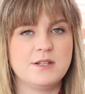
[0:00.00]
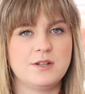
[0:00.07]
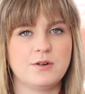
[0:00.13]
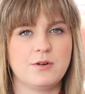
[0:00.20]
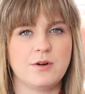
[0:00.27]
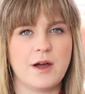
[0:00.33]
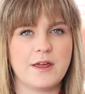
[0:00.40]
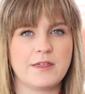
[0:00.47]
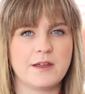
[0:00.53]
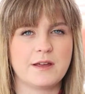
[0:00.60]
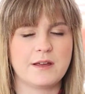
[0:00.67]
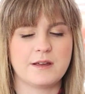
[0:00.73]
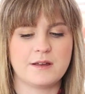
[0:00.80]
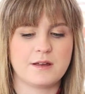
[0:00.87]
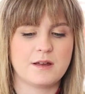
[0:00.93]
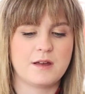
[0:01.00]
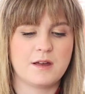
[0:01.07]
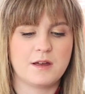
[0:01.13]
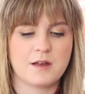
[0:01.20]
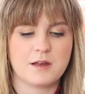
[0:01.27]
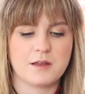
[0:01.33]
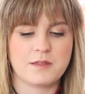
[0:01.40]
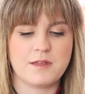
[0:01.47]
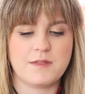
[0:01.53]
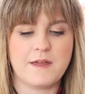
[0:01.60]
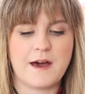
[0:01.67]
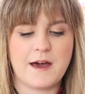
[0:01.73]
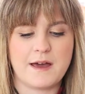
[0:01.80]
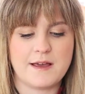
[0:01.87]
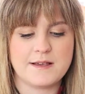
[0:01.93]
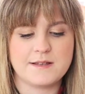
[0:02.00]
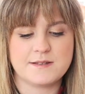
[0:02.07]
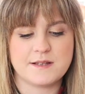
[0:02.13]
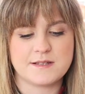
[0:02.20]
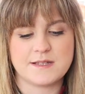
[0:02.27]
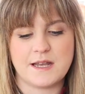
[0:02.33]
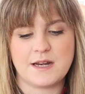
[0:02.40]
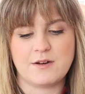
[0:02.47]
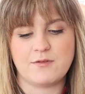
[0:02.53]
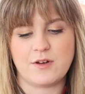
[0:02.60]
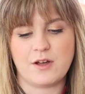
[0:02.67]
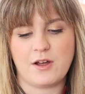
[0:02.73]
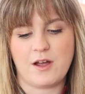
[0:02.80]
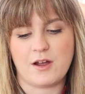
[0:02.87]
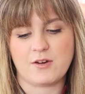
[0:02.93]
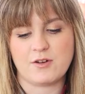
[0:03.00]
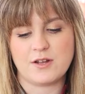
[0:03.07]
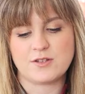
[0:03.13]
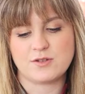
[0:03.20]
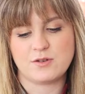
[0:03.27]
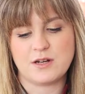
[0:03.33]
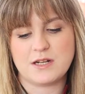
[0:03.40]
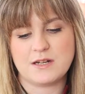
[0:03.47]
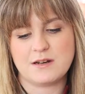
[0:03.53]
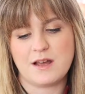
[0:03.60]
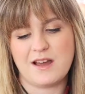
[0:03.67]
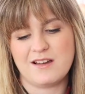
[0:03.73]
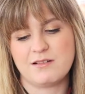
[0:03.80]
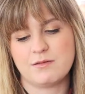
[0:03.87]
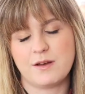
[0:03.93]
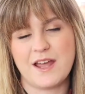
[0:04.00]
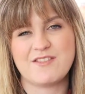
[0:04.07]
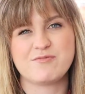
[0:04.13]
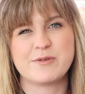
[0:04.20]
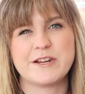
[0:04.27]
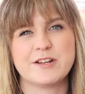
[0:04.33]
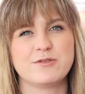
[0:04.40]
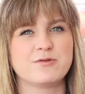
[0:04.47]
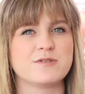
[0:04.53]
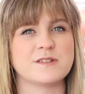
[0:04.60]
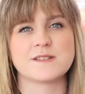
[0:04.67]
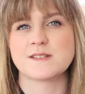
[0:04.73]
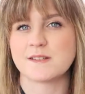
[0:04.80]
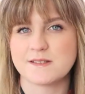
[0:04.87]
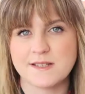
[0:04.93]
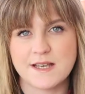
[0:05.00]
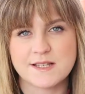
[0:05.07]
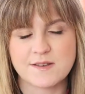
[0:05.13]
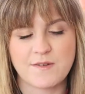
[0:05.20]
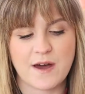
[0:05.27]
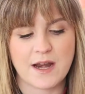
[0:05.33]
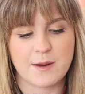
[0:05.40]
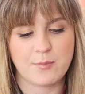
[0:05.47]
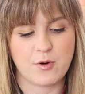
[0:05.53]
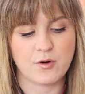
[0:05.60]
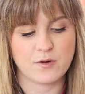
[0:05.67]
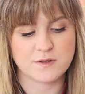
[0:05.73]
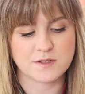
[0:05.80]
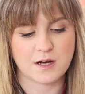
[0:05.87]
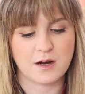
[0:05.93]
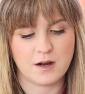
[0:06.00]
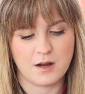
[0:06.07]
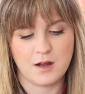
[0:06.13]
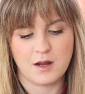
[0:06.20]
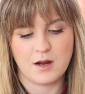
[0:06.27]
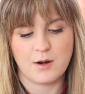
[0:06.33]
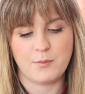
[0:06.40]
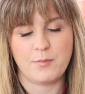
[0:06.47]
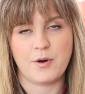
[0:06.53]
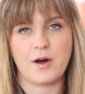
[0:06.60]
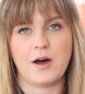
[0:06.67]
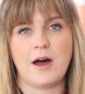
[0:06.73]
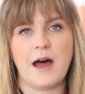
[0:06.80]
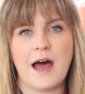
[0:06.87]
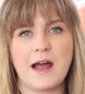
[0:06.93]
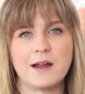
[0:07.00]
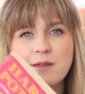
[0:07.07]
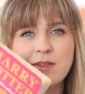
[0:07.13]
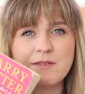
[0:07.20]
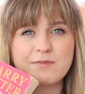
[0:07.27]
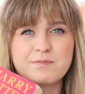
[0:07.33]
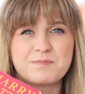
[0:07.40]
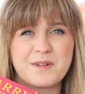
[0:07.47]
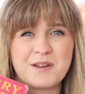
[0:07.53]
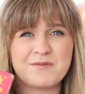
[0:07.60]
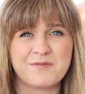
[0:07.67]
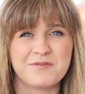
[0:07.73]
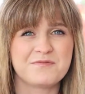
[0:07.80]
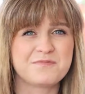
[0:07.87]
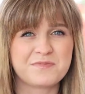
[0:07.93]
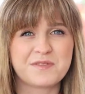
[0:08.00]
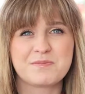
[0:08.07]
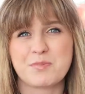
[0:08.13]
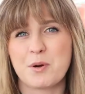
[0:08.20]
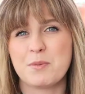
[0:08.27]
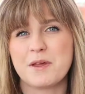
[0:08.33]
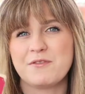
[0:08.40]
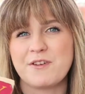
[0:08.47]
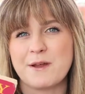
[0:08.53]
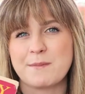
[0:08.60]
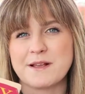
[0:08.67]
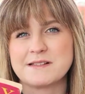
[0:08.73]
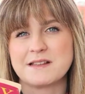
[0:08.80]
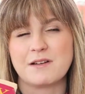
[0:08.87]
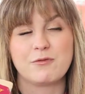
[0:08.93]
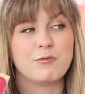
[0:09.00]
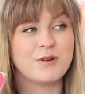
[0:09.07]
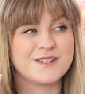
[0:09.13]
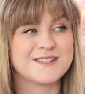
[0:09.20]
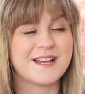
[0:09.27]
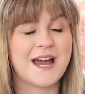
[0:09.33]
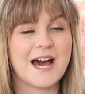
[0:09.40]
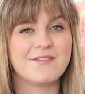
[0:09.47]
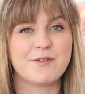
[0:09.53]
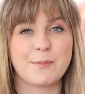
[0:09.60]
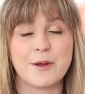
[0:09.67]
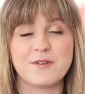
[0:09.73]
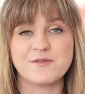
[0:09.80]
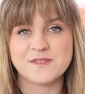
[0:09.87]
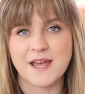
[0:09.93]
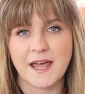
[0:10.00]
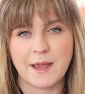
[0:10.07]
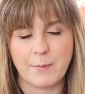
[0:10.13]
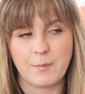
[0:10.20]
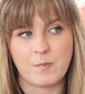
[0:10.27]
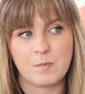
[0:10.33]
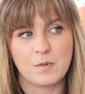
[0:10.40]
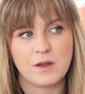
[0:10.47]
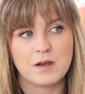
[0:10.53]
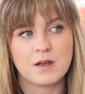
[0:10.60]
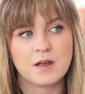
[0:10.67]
You know, I think that that is a sign of a great story, and everybody knows the success of Harry Potter, but I can probably find myself, once I have a bit of time,